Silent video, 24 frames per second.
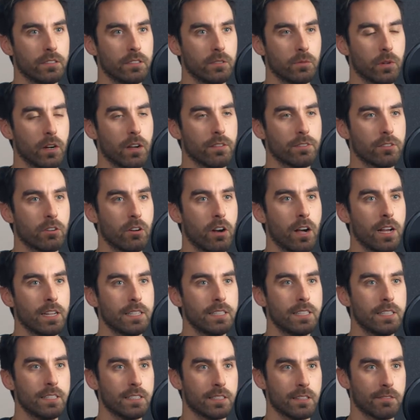To where I've
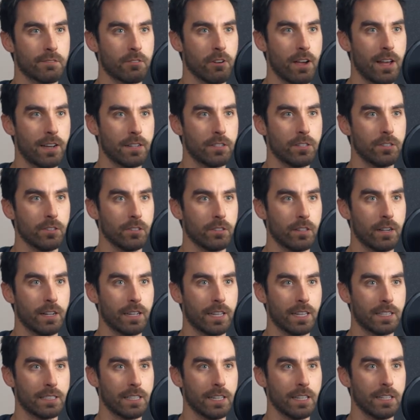cried tears of gratitude that I
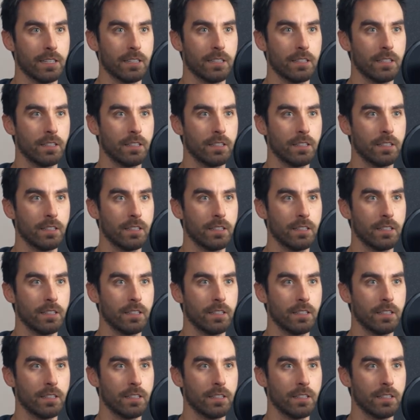get to eat.